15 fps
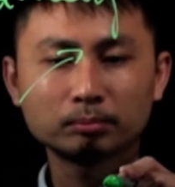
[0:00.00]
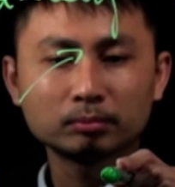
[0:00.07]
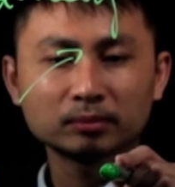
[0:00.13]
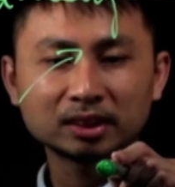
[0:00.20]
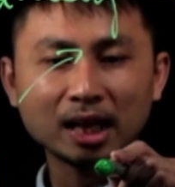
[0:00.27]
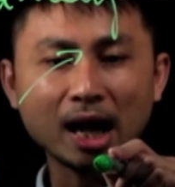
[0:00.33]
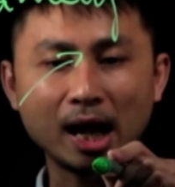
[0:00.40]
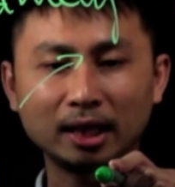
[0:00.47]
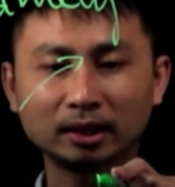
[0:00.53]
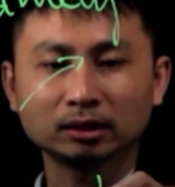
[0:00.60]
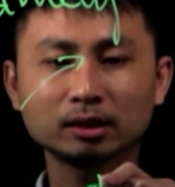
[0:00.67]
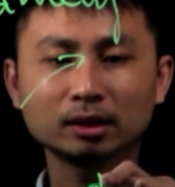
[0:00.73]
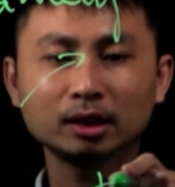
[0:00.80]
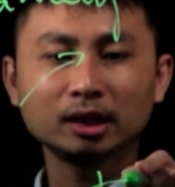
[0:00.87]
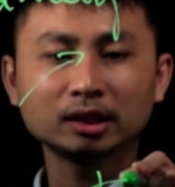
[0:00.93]

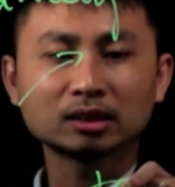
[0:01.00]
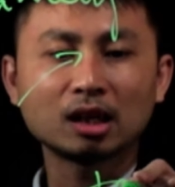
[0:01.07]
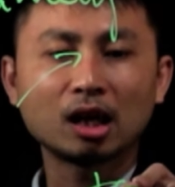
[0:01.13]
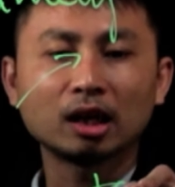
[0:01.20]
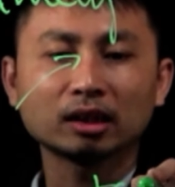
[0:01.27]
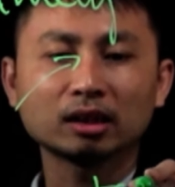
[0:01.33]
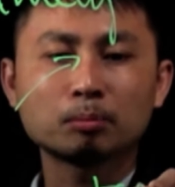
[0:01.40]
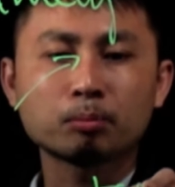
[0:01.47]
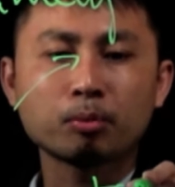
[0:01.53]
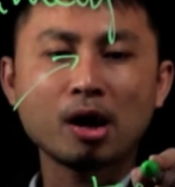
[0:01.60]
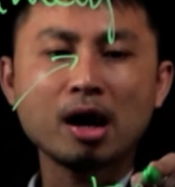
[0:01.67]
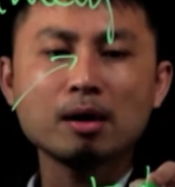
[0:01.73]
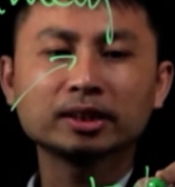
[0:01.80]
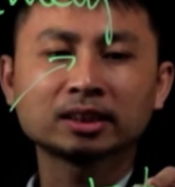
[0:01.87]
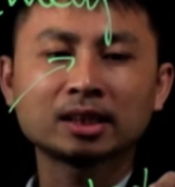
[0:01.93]
task. It's not the
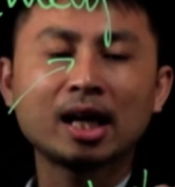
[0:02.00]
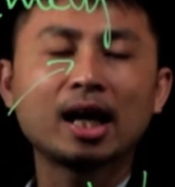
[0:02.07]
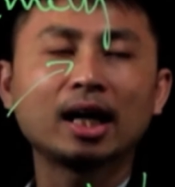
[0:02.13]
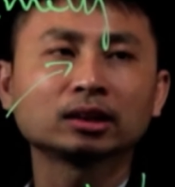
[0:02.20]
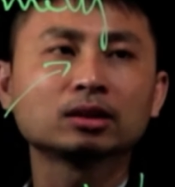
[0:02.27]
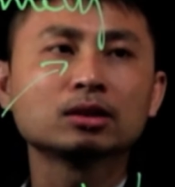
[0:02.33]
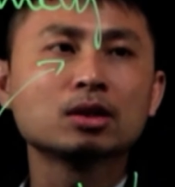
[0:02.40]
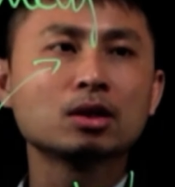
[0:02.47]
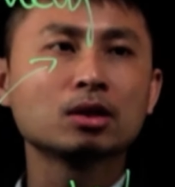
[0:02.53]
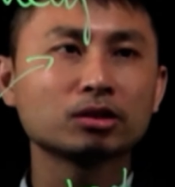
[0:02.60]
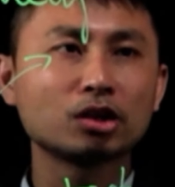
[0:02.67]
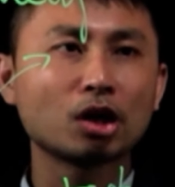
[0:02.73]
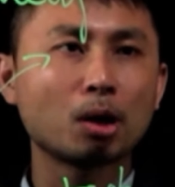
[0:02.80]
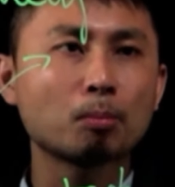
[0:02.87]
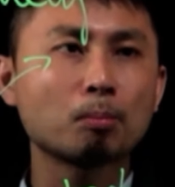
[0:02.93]
primary task.
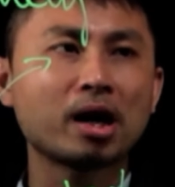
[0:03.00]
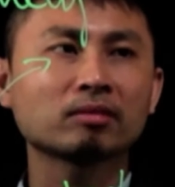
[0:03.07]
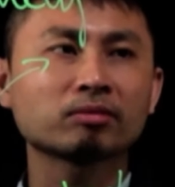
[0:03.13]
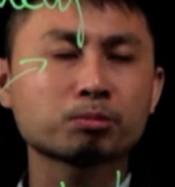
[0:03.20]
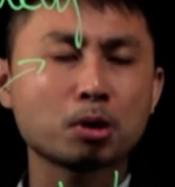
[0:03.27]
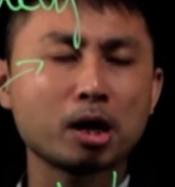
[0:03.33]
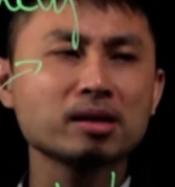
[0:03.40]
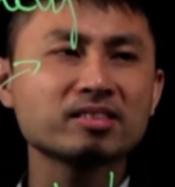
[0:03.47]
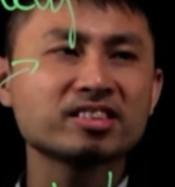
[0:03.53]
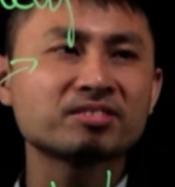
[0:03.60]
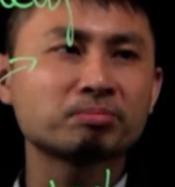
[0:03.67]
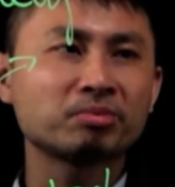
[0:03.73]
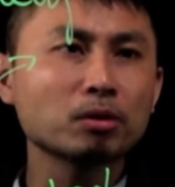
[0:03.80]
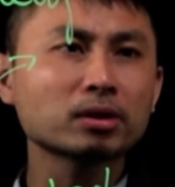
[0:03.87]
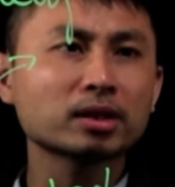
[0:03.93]
Your primary
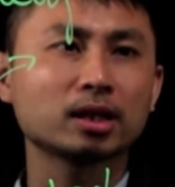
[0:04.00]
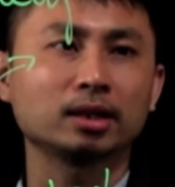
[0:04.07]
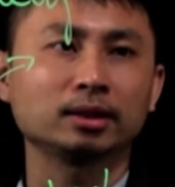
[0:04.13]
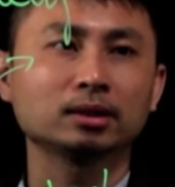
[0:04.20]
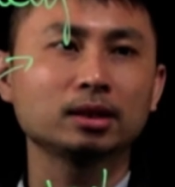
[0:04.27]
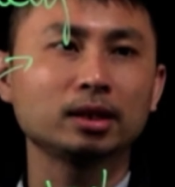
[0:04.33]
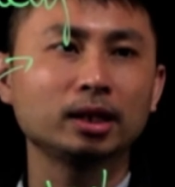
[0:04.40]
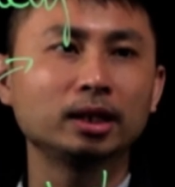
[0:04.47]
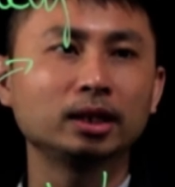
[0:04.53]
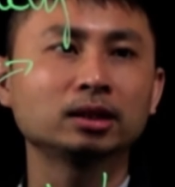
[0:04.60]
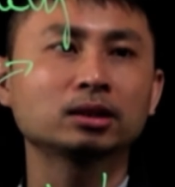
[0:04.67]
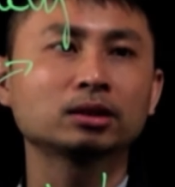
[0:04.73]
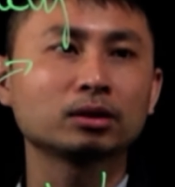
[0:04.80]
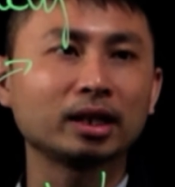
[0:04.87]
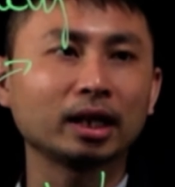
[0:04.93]
focus
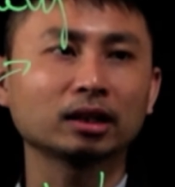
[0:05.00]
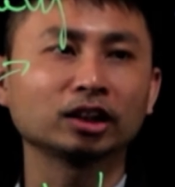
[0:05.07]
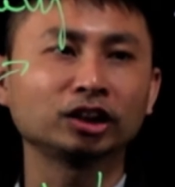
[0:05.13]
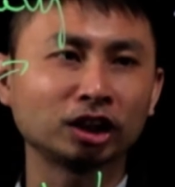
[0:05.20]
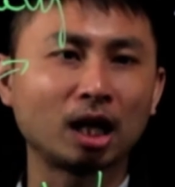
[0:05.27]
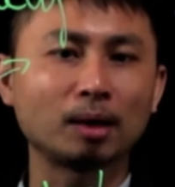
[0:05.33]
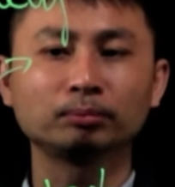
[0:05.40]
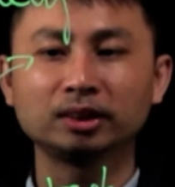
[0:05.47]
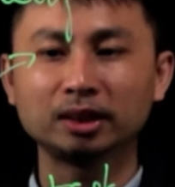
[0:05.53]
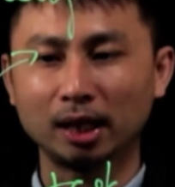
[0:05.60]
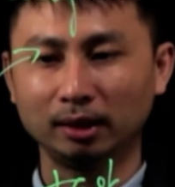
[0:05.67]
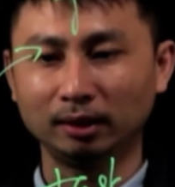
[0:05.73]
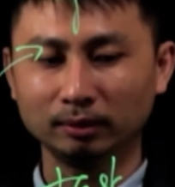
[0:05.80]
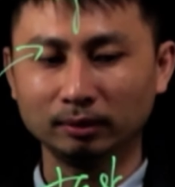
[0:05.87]
is to get the job done.